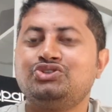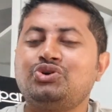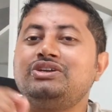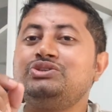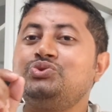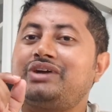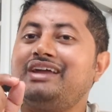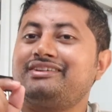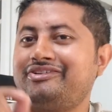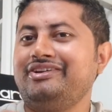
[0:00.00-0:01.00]
so you
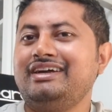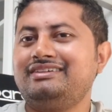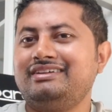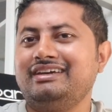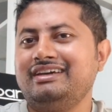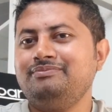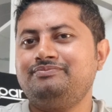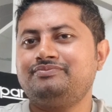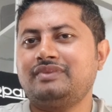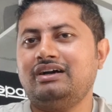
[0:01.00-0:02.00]
can create
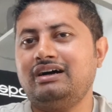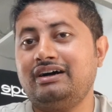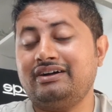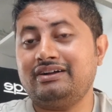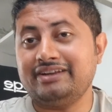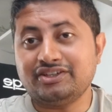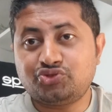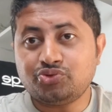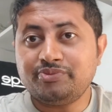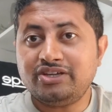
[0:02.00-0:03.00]
a uh,
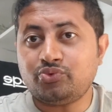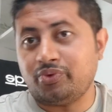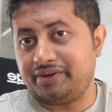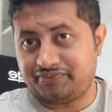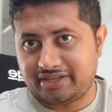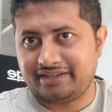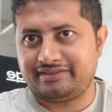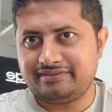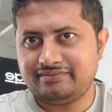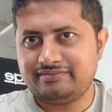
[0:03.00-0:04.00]
resume
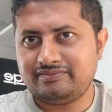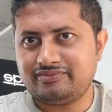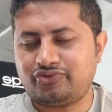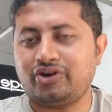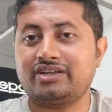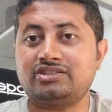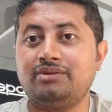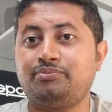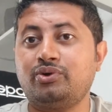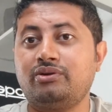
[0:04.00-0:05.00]
website for
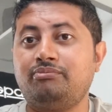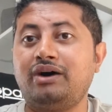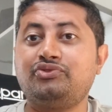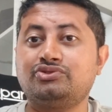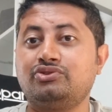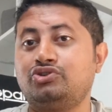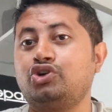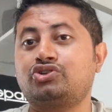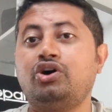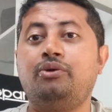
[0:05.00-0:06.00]
example
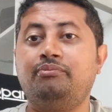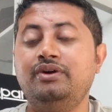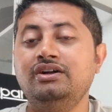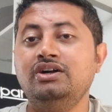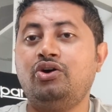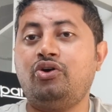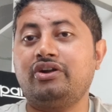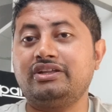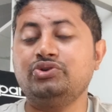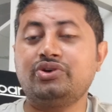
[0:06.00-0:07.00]
mahfuzul.com
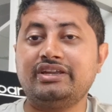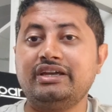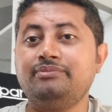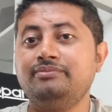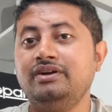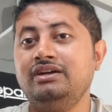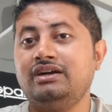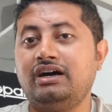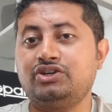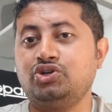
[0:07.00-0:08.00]
or your
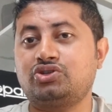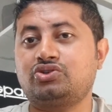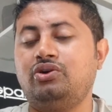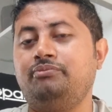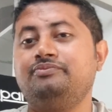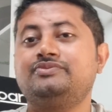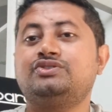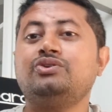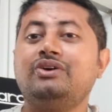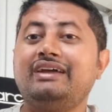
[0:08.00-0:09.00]
name.com uh,
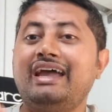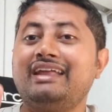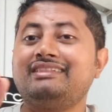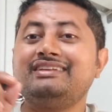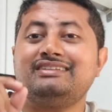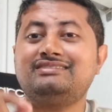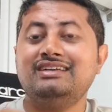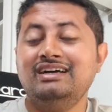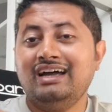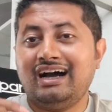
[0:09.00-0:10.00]
so and
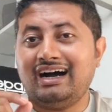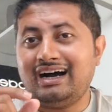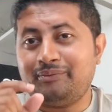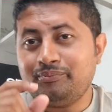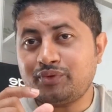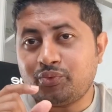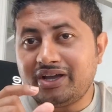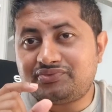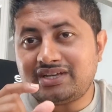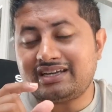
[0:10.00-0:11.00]
this uh,
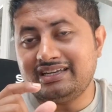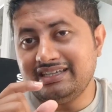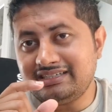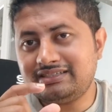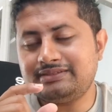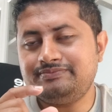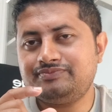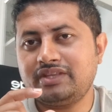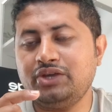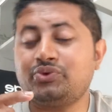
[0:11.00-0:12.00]
website link
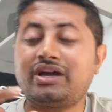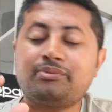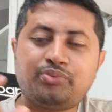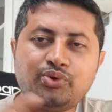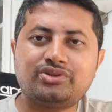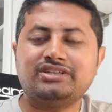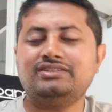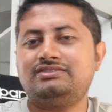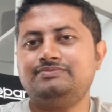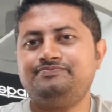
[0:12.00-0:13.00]
you can put
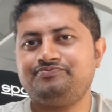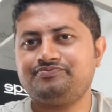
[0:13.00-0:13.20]
this